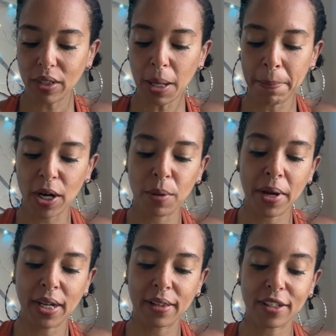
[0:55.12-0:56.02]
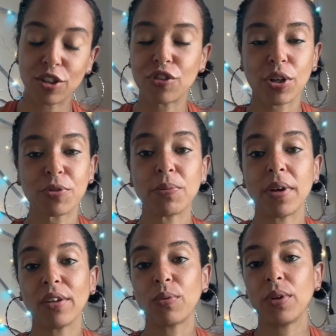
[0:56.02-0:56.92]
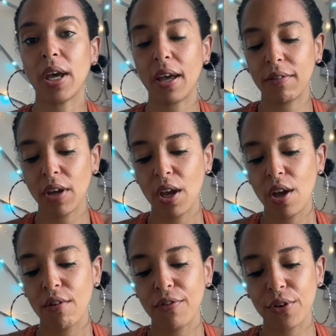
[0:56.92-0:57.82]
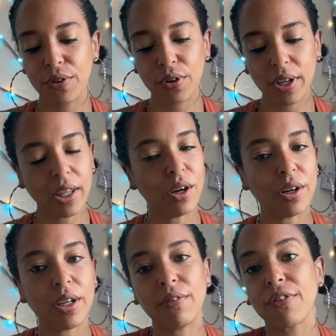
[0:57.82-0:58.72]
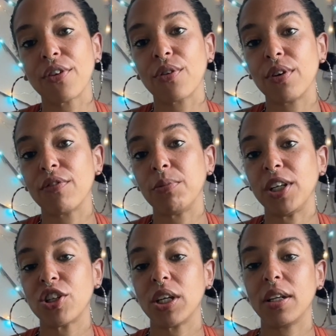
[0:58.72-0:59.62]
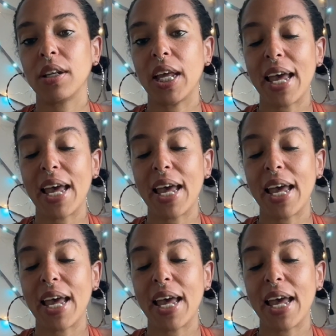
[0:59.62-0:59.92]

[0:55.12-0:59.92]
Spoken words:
Bear in mind that the description box will have further clarity, further information, and